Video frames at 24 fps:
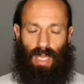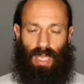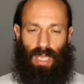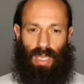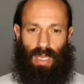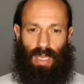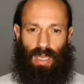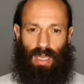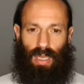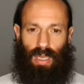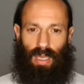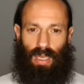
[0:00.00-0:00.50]

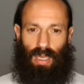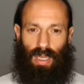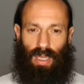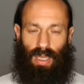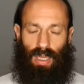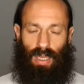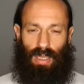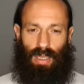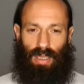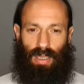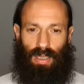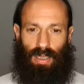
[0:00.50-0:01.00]

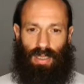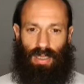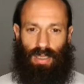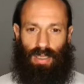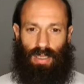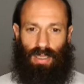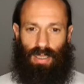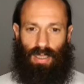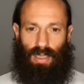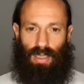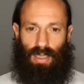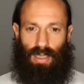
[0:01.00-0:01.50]

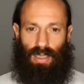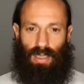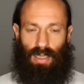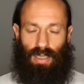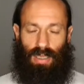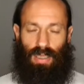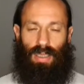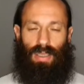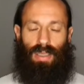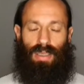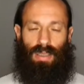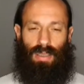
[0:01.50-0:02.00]

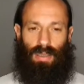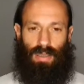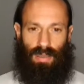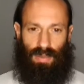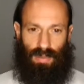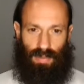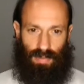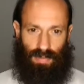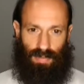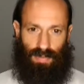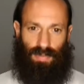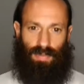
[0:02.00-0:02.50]

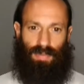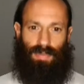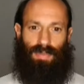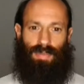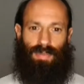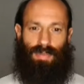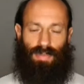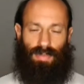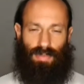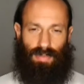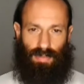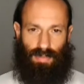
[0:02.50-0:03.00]

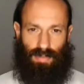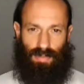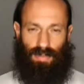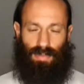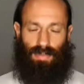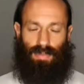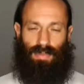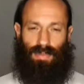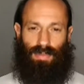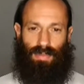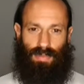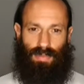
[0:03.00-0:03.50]

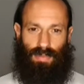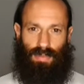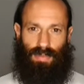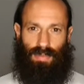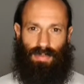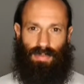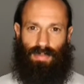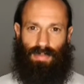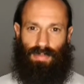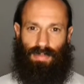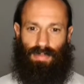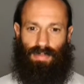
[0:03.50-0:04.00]

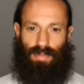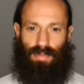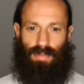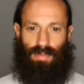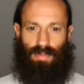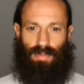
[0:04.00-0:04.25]
The person shown says nothing.